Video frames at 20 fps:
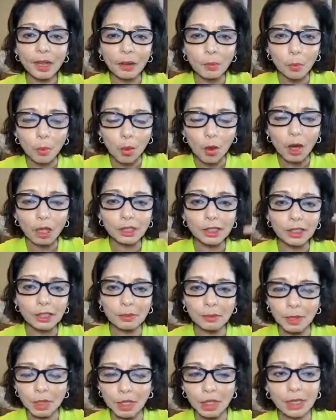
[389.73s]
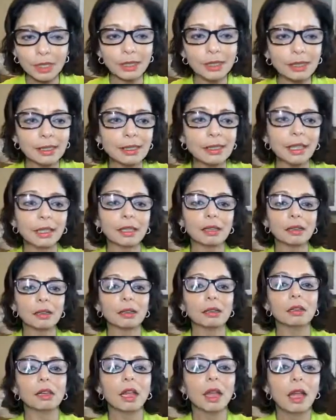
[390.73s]
washing machine
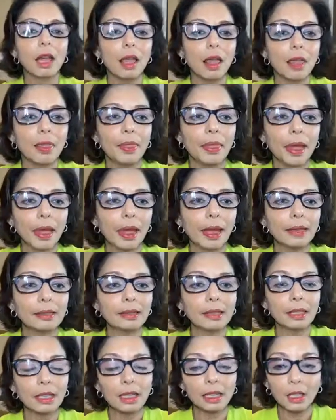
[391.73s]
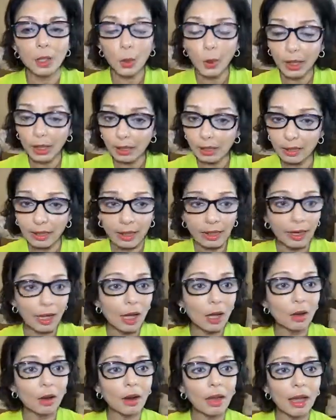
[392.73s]
cycle that can quickly get
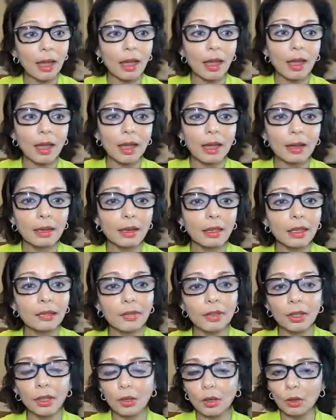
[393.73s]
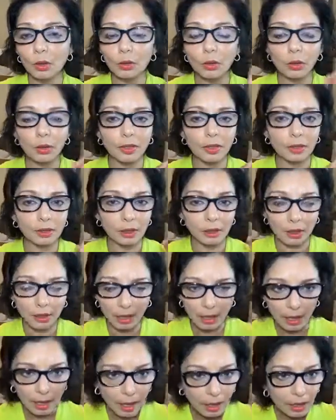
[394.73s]
out of hand, leaving you with a
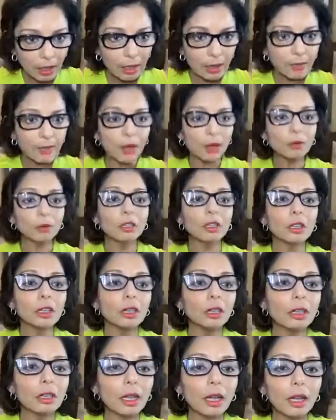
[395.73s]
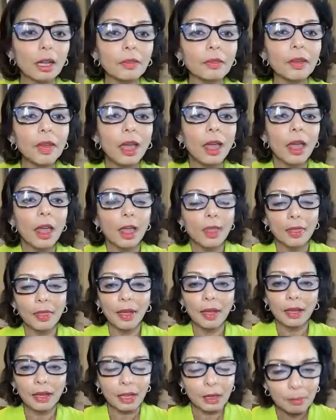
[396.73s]
negative outlook on life
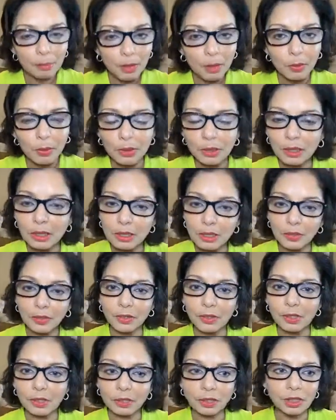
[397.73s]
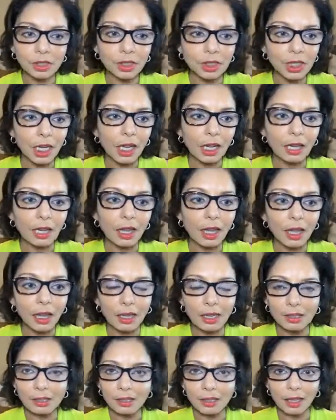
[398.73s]
that can be really difficult to shake.
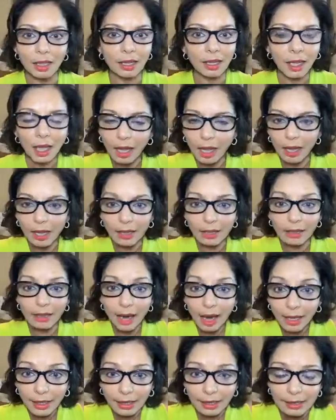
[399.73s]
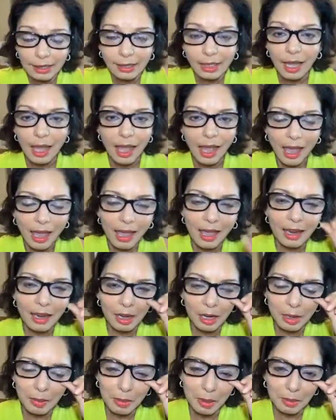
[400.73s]
And it's like, yikes. And
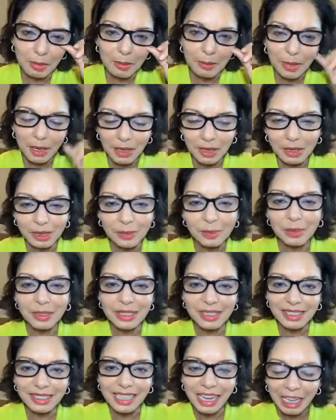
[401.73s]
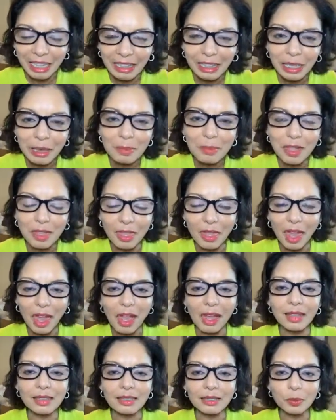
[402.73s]
I remember my husband telling me
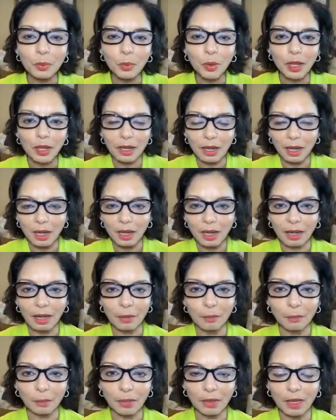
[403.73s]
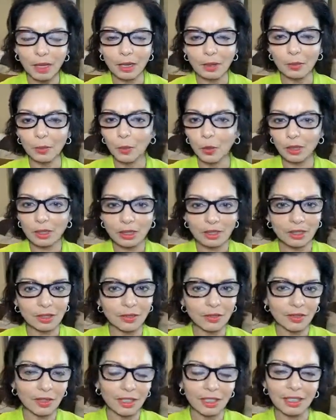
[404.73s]
that when I worked as a
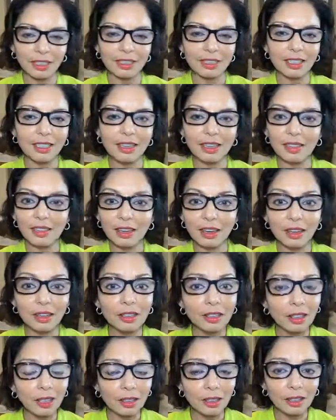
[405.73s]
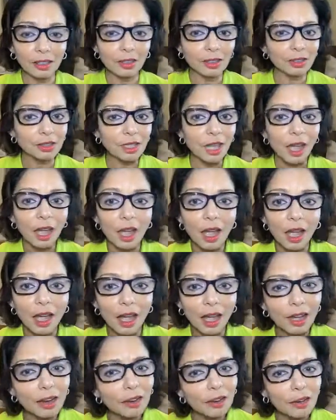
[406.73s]
flight attendant in the airline. He goes,
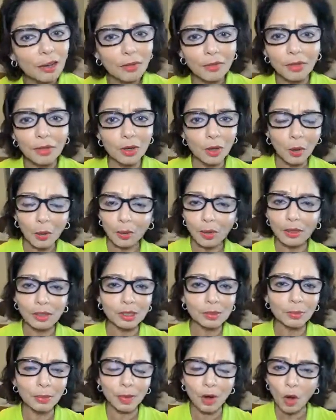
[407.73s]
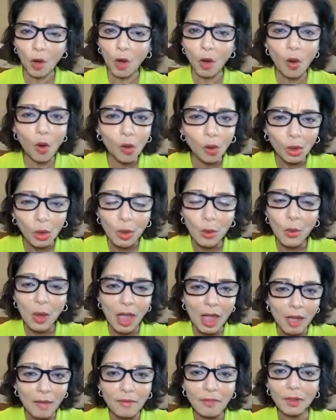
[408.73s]
I don't know if you know this, but all you
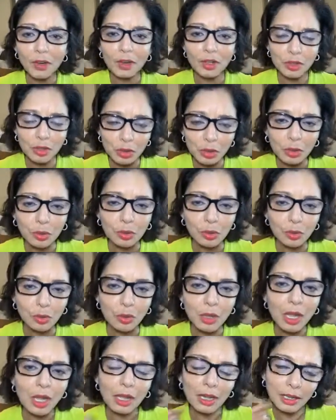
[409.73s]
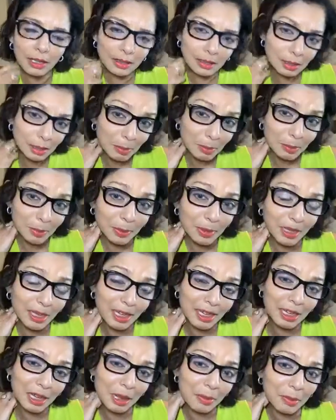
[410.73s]
ever do is
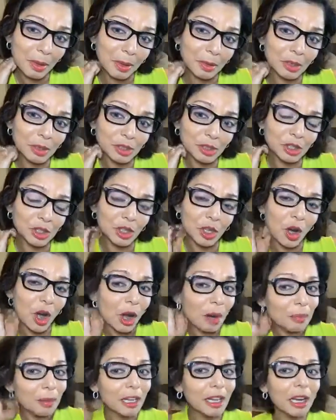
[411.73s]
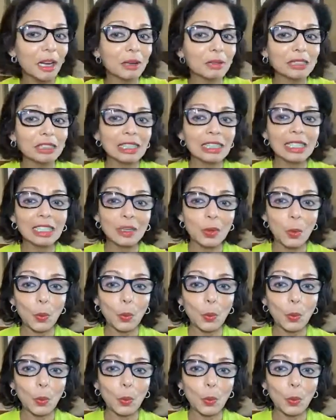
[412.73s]
complain about your job. And I was like,